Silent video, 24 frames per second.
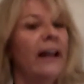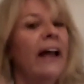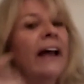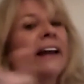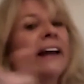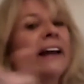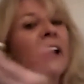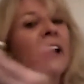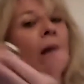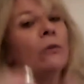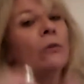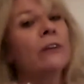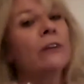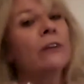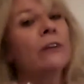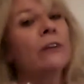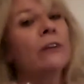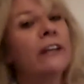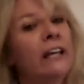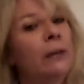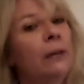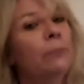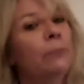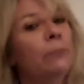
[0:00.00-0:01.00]
and I will
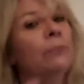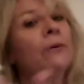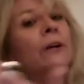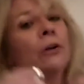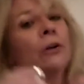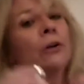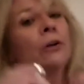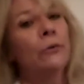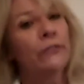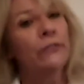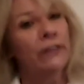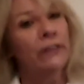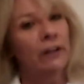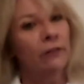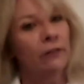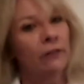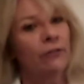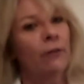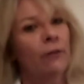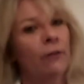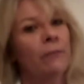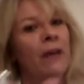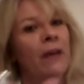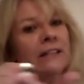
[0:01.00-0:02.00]
keep reusing
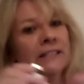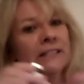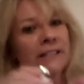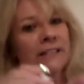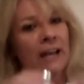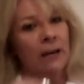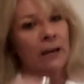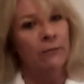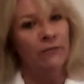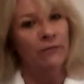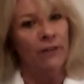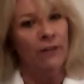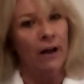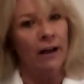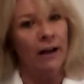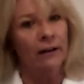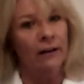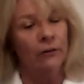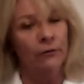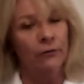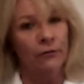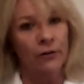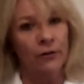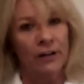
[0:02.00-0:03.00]
from that same vial
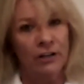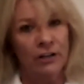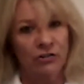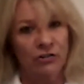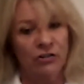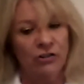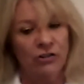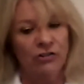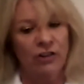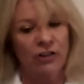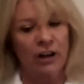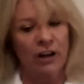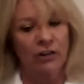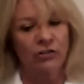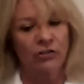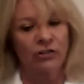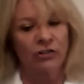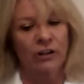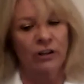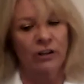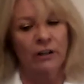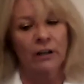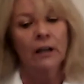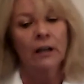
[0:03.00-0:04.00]
for each
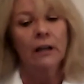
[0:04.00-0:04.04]
injection.